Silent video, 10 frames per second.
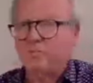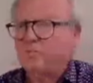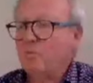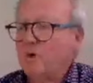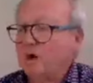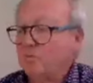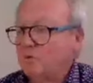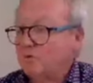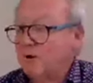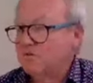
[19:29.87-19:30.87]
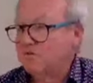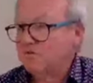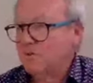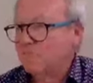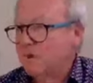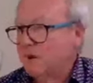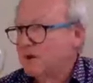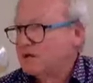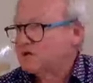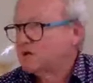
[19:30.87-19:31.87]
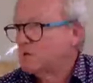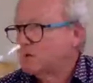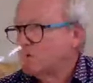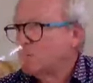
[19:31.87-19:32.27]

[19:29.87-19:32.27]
the wine will run from the glass.